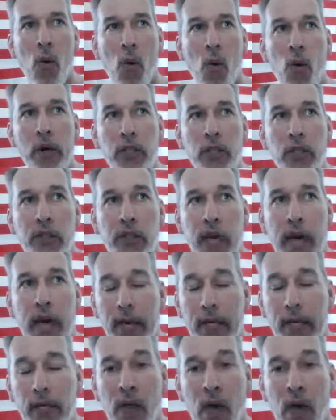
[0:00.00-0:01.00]
which he
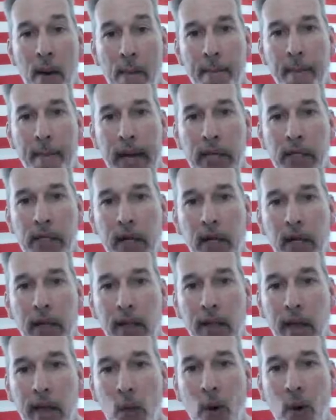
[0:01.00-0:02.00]
says,
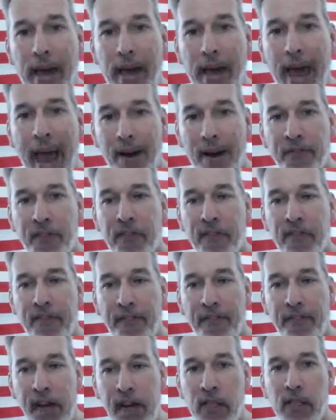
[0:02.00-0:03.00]
basically, we have
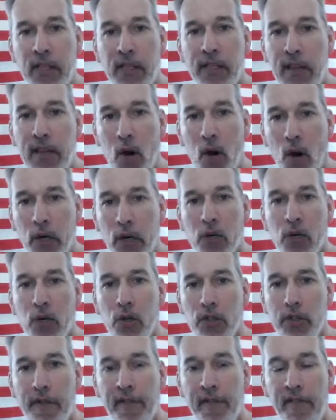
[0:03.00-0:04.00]
to fix the
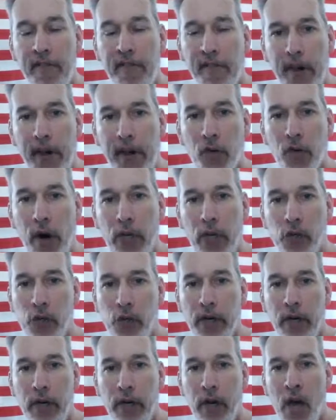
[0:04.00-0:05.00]
Articles of
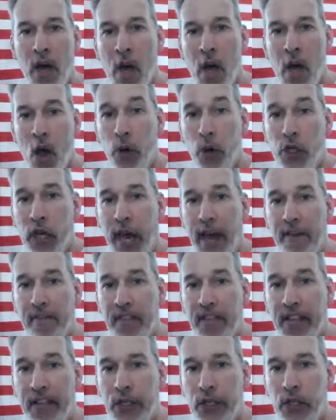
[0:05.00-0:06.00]
Confederation, which
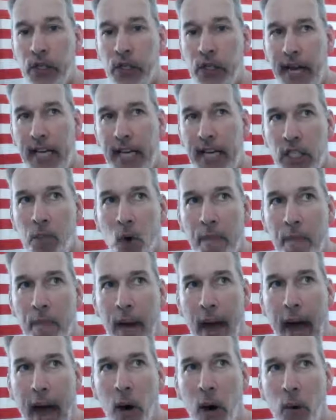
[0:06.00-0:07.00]
gave the states more
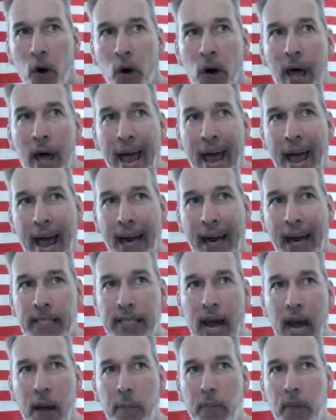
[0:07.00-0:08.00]
power, and
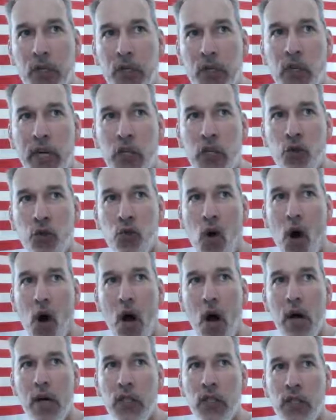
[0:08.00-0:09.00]
establish a
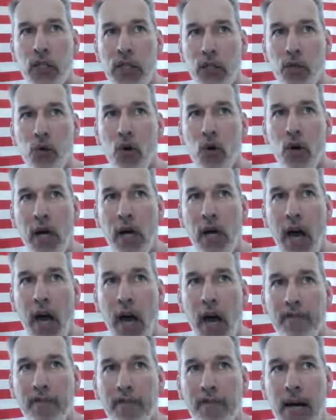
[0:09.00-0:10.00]
strong central
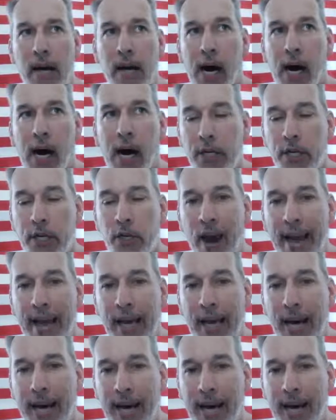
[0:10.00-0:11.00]
government under
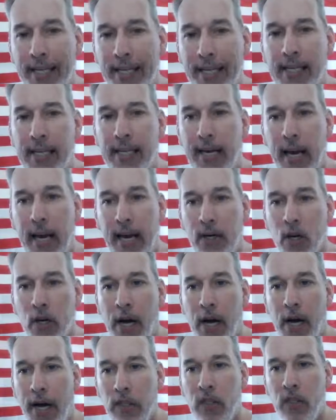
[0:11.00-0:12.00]
a
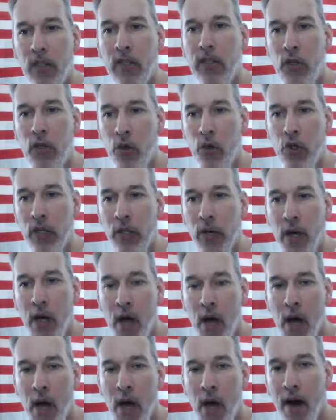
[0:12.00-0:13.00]
continental
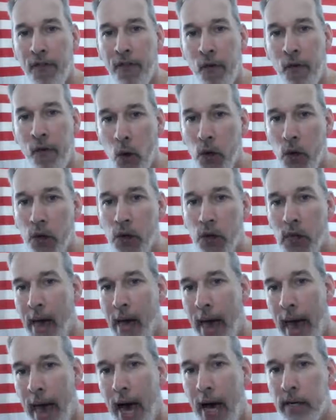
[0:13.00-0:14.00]
constitution. Of course,
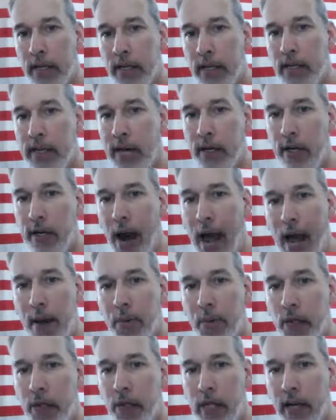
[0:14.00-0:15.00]
Alexander
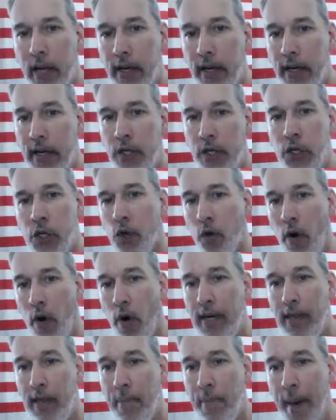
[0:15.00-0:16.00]
Hamilton is
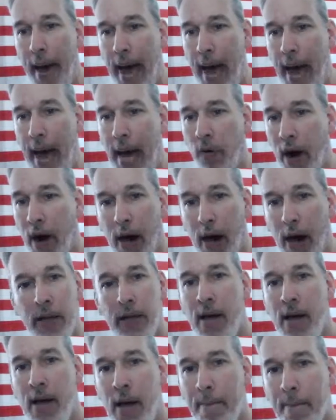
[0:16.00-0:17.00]
screaming in the
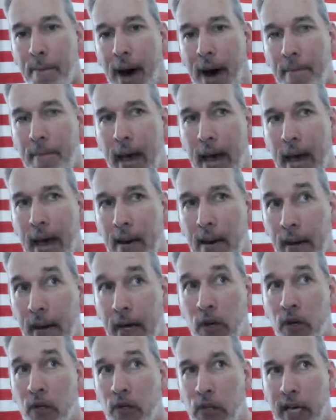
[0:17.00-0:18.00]
background
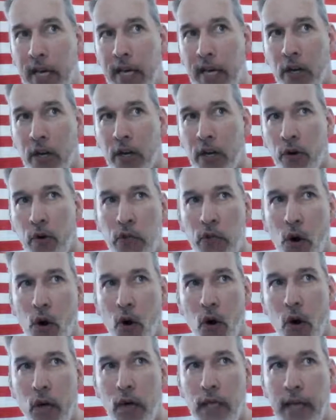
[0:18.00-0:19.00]
because he agrees
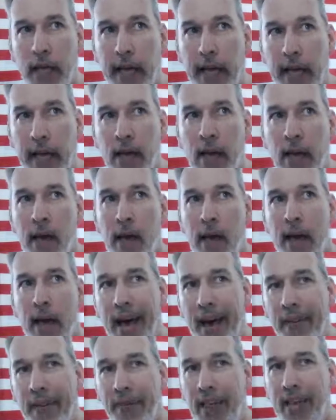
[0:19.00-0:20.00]
wholeheartedly.
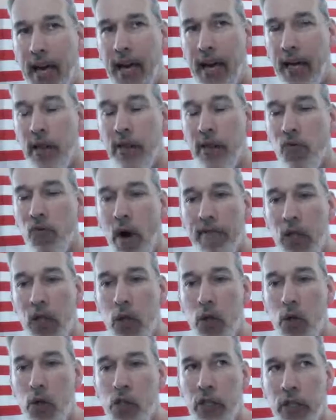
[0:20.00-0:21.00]
At the end of the
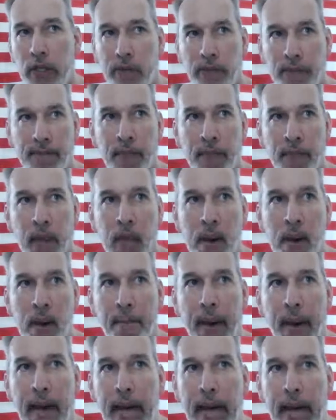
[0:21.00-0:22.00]
Revolution,
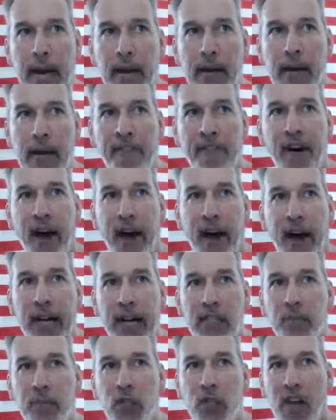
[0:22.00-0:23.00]
Paine
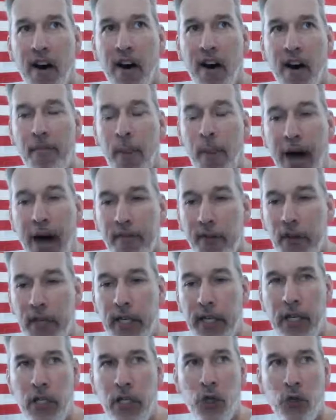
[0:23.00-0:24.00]
finds himself
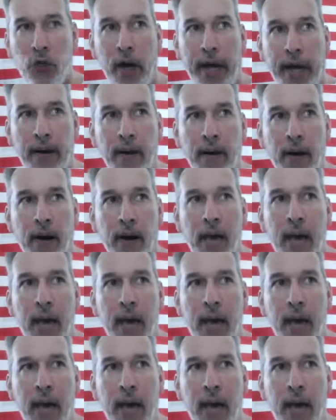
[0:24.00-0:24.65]
poverty-stricken.